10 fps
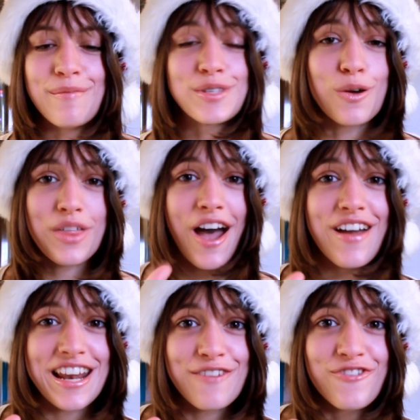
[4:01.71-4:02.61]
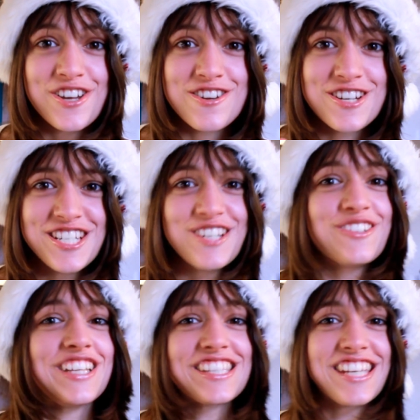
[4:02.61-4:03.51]
So without any further
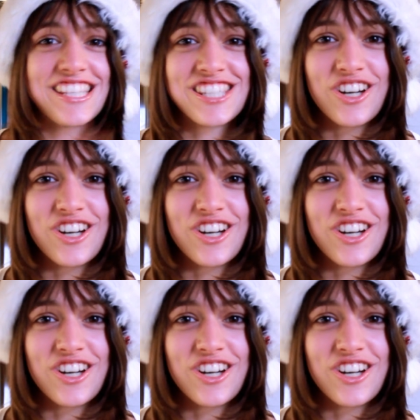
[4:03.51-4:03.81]
ado, let's get